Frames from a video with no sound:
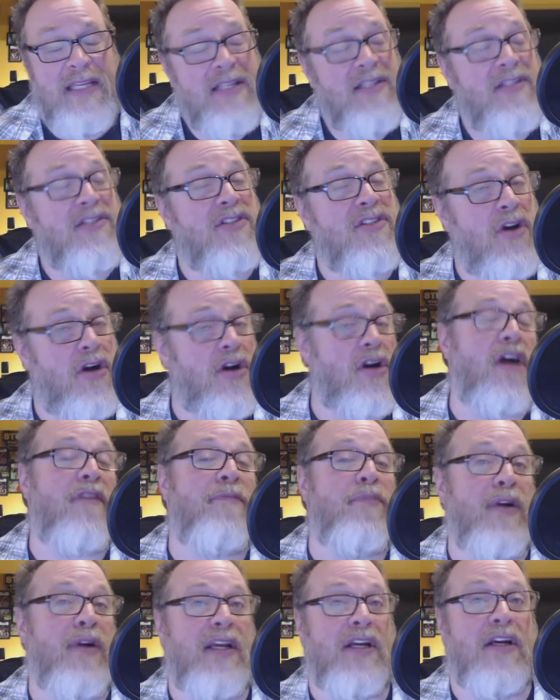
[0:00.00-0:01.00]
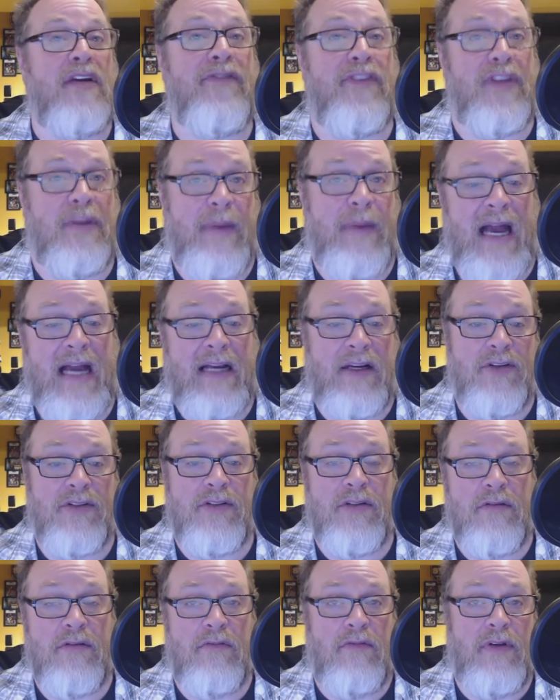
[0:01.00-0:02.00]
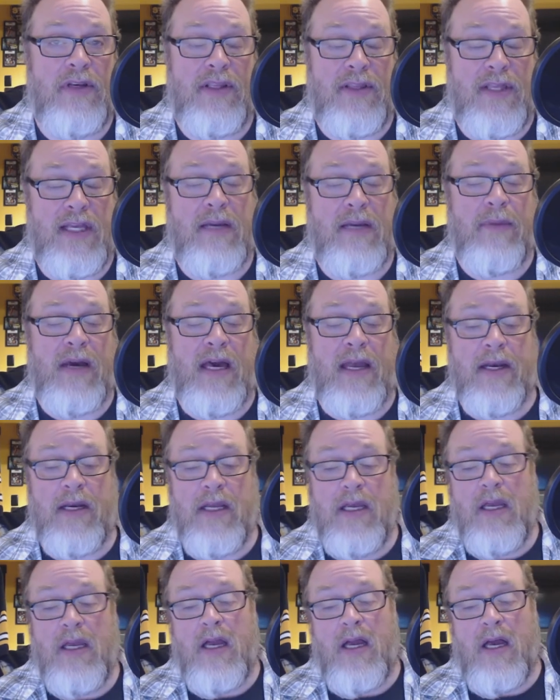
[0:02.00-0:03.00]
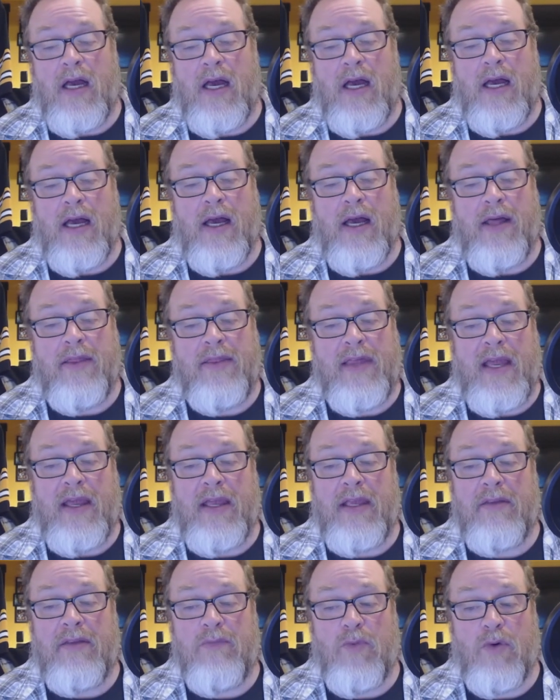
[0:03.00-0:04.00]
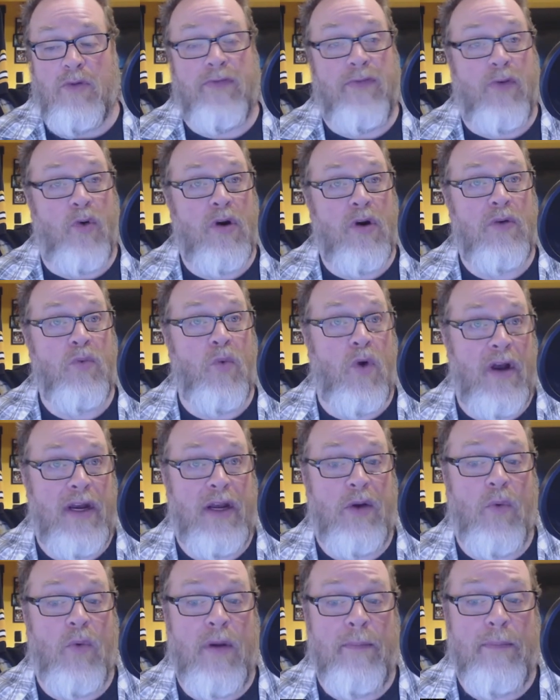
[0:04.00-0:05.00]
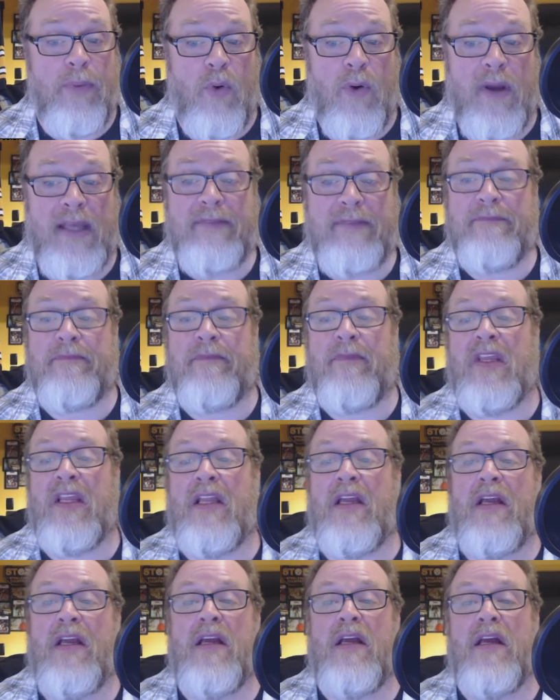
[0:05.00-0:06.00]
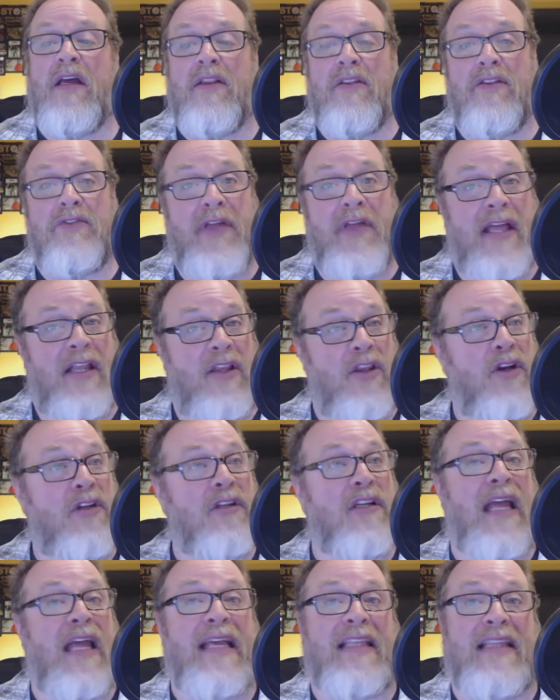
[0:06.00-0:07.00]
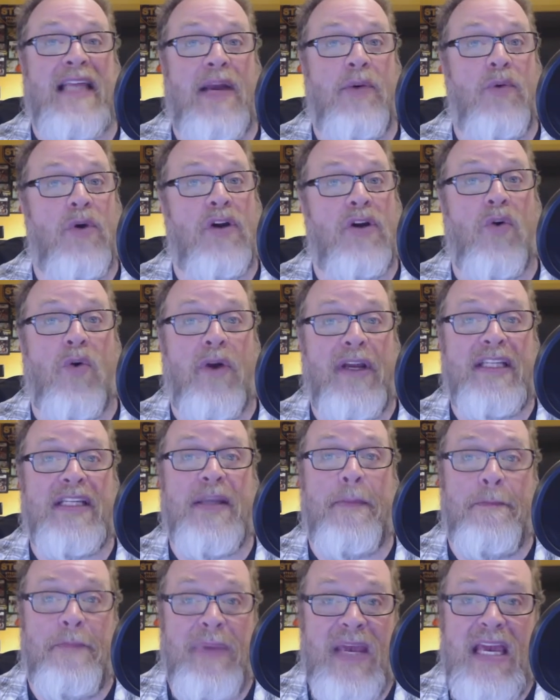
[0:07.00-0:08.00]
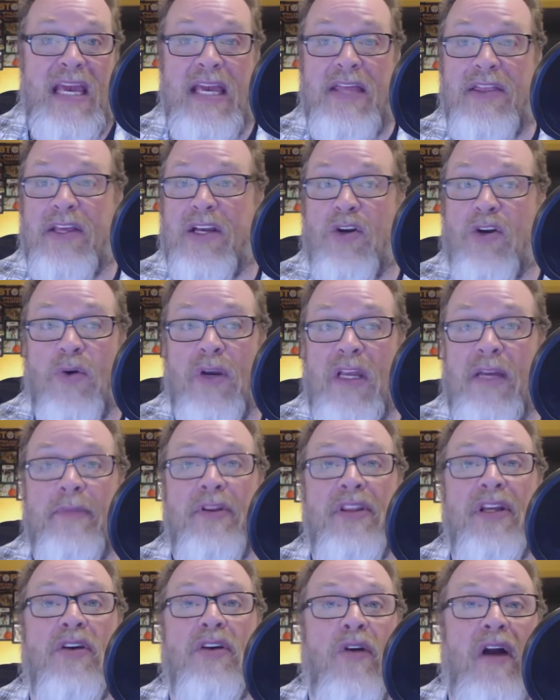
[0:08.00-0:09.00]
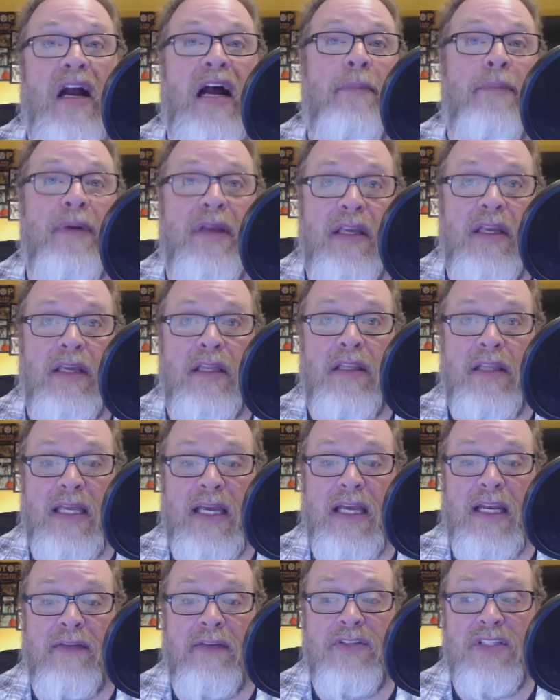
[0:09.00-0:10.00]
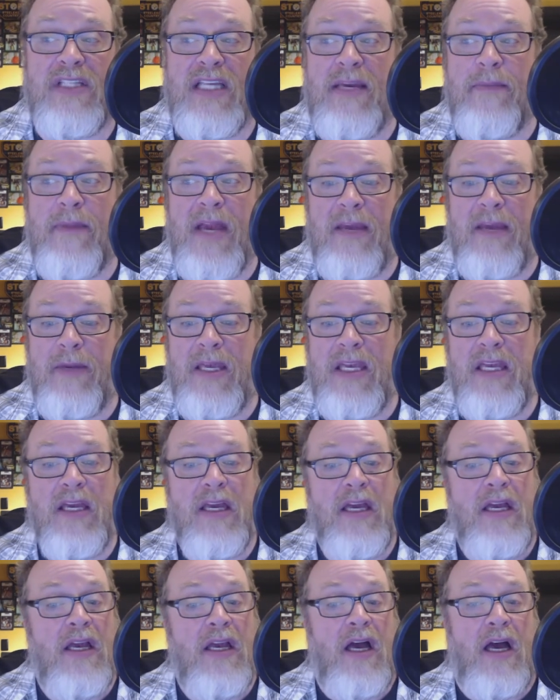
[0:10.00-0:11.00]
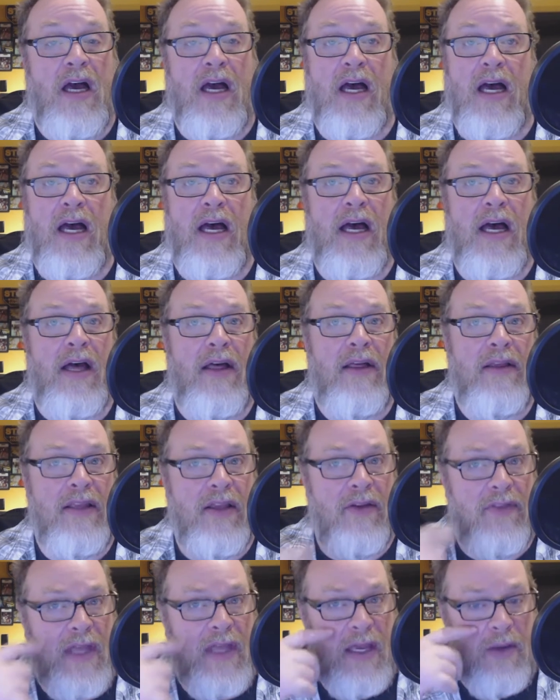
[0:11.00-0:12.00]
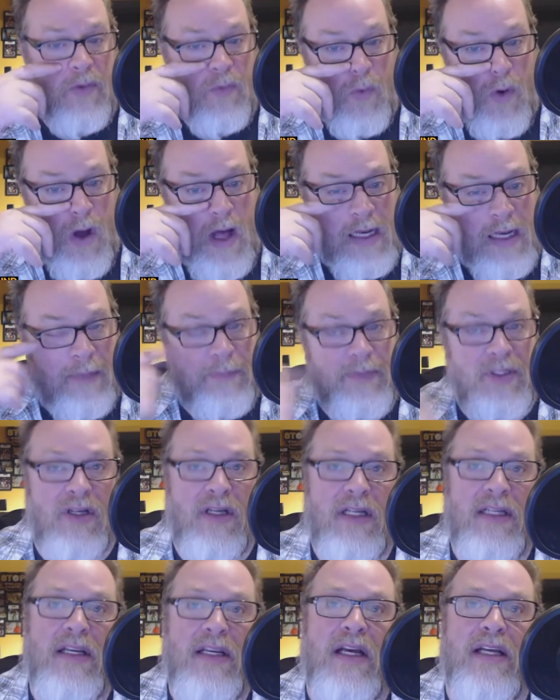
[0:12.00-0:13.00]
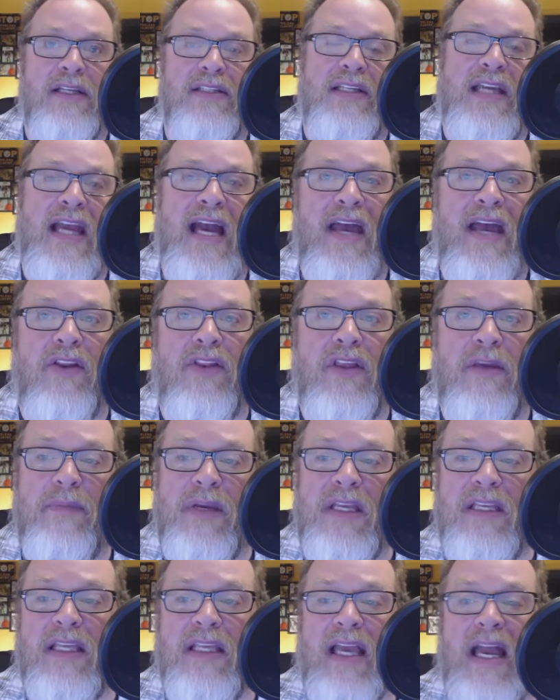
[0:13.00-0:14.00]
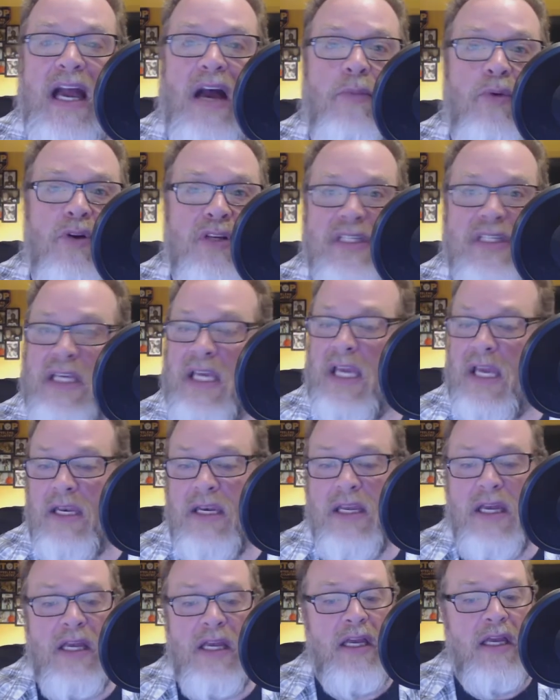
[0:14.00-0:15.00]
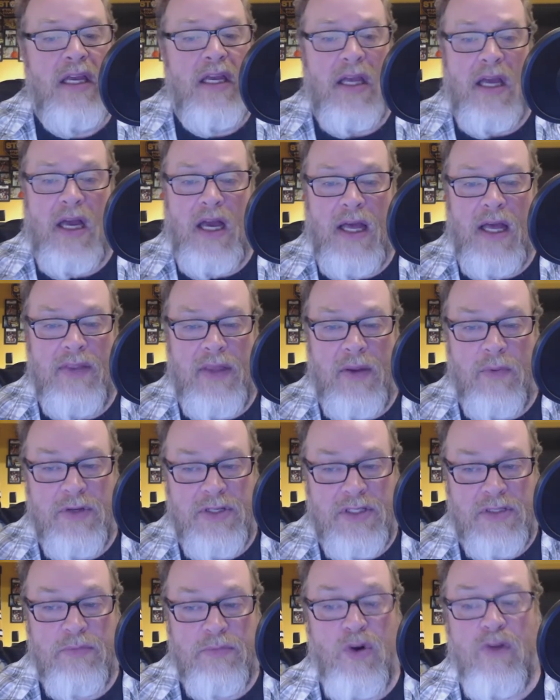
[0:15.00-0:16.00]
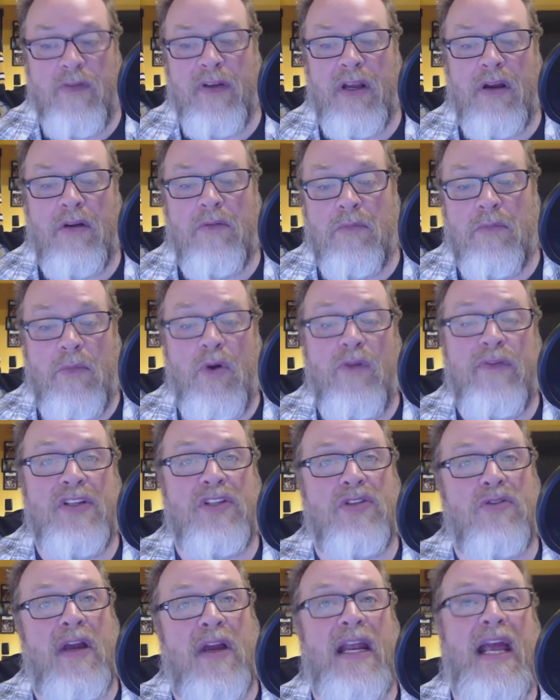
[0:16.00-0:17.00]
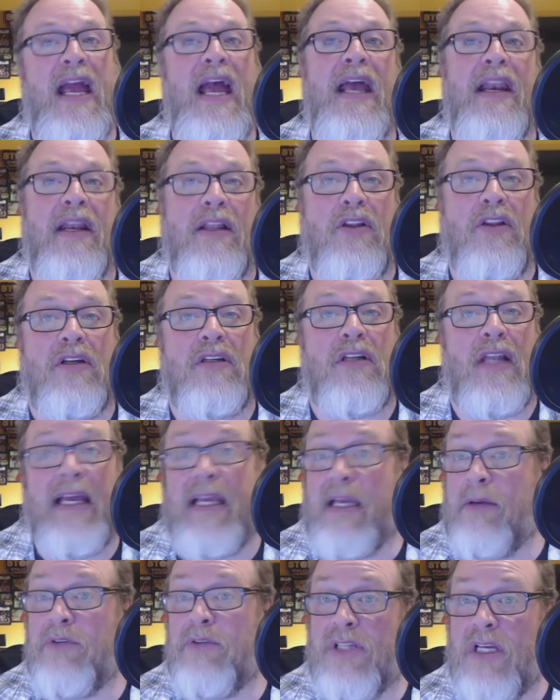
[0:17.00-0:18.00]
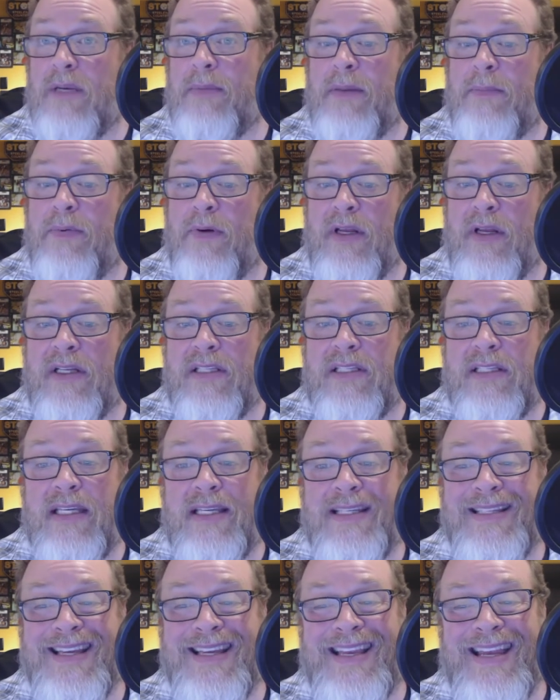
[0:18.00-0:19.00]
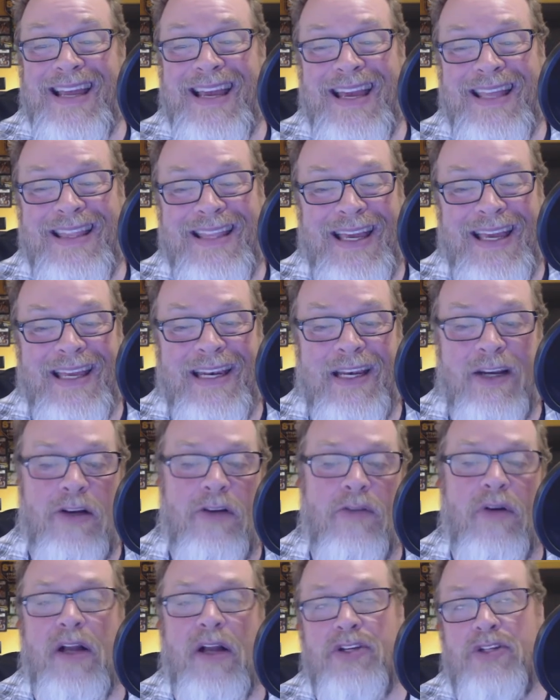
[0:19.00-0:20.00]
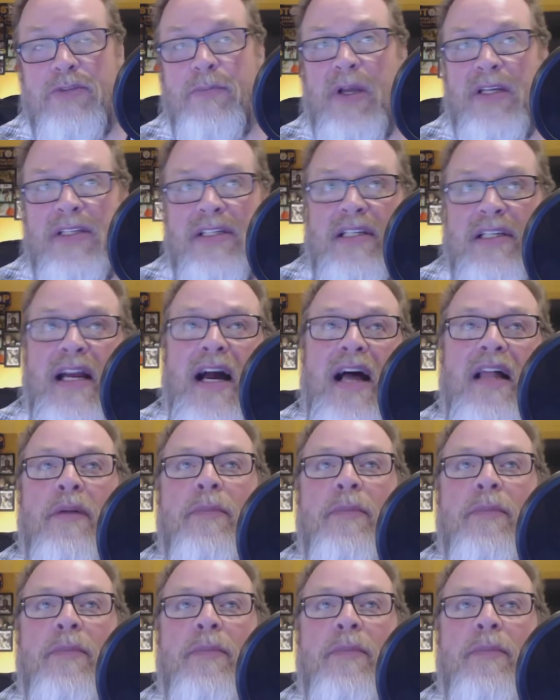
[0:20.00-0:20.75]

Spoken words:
the season started off pretty good for the Packers when you think about it. They were 4-1 at one point. They looked like they were going to be the cream of the crop in the NFC, maybe. They had walloped on Seattle. They beat the Cowboys again. They were just moving straight ahead. It looked like it was going to be a pretty good season, and then Aaron Rodgers breaks his